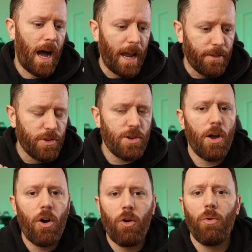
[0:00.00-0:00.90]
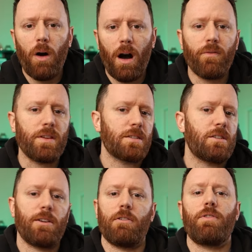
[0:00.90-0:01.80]
I know
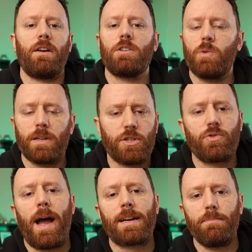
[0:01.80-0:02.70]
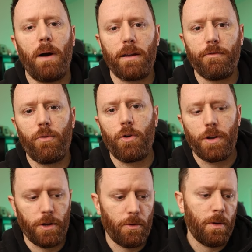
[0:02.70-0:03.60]
obviously are there to extract money
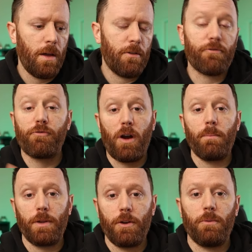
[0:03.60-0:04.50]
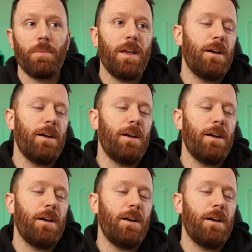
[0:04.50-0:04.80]
from you,